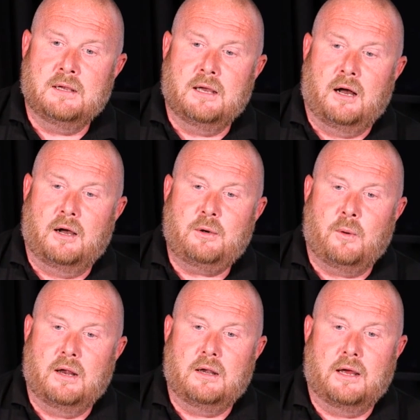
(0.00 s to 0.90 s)
I
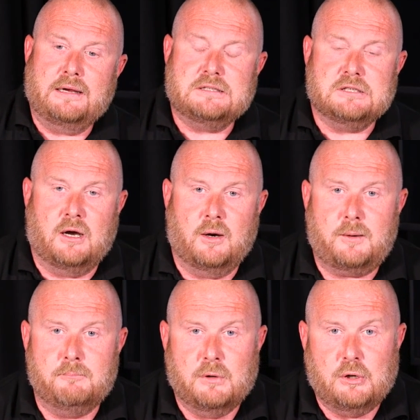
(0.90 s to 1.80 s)
quite like
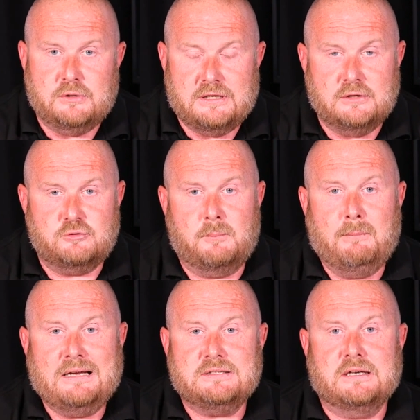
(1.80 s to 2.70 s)
dark, moody,
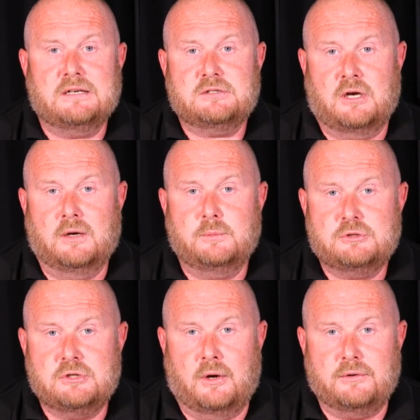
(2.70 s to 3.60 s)
dramatic type
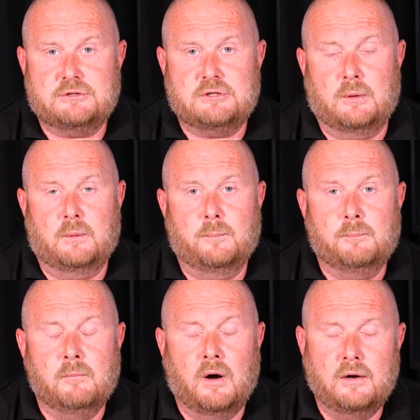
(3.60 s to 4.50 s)
shots. So
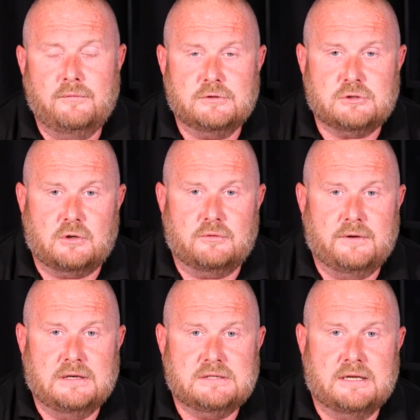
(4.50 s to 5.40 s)
my
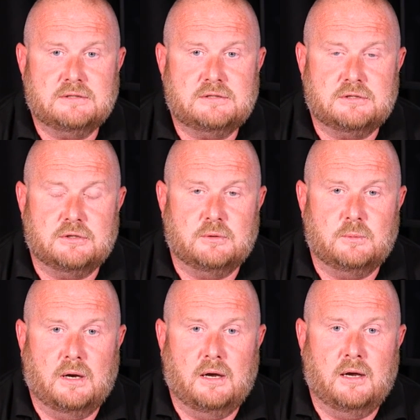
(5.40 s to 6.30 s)
photography tends
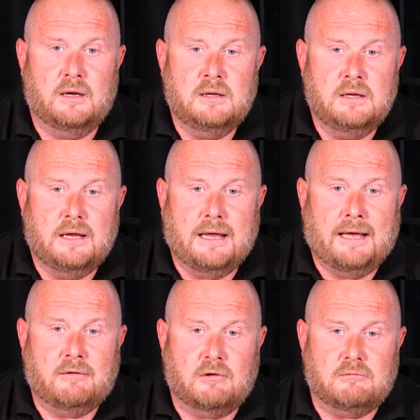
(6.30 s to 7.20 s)
to
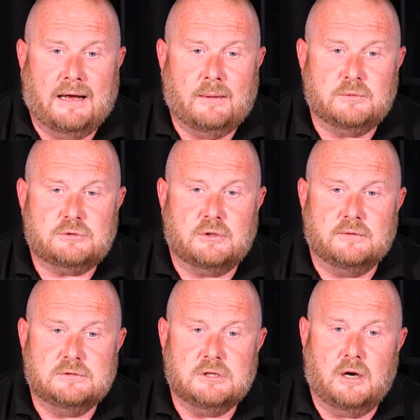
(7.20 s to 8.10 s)
err around sort
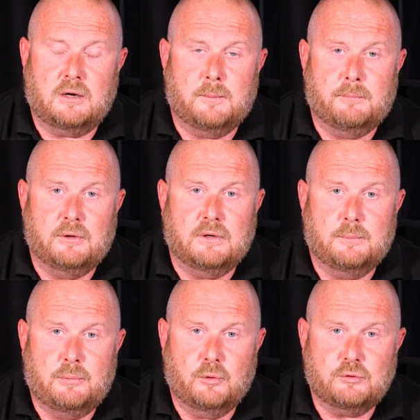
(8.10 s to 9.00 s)
of dark and moody
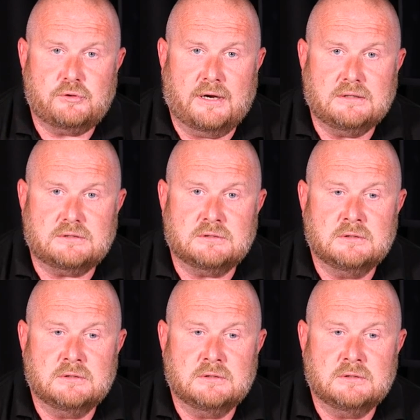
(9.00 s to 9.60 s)
portraits.